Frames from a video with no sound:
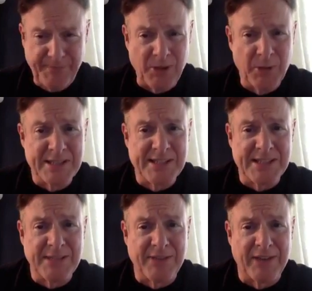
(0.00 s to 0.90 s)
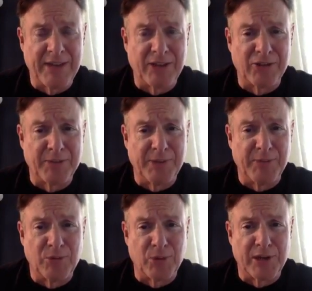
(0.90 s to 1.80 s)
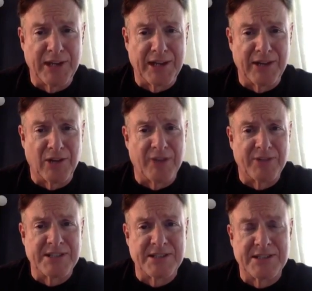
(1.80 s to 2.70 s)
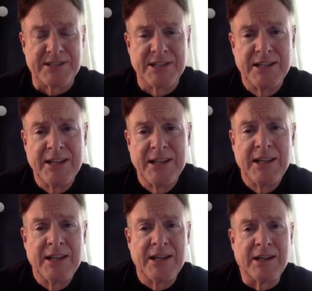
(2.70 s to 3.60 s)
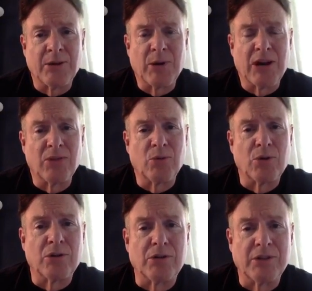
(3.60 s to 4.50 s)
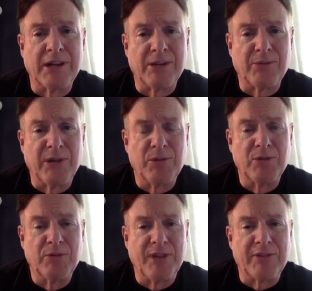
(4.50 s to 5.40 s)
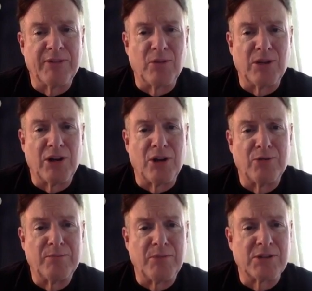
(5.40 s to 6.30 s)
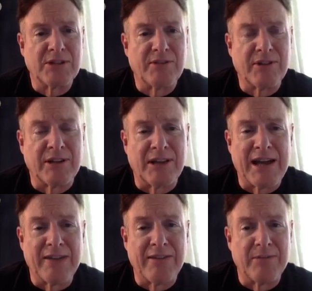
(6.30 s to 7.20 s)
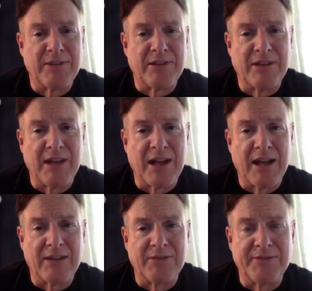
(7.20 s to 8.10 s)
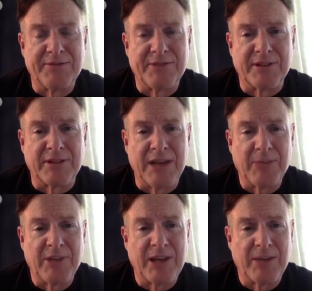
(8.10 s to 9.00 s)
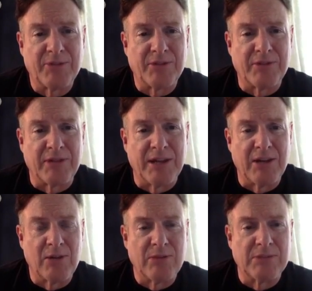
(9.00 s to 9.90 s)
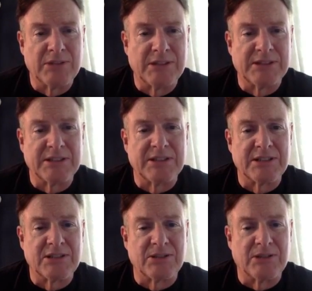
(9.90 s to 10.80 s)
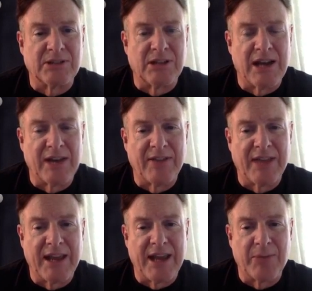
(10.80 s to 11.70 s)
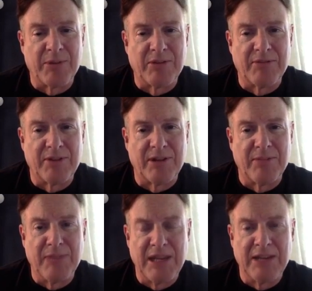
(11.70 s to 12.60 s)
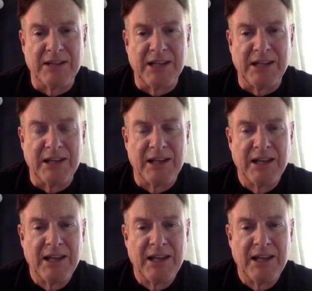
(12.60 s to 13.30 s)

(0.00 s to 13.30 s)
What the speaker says: We had 65,000 people working in offices around the world, and we moved everyone home. A lot of them didn't have laptops or the right equipment, and so a lot of that happened very immediately,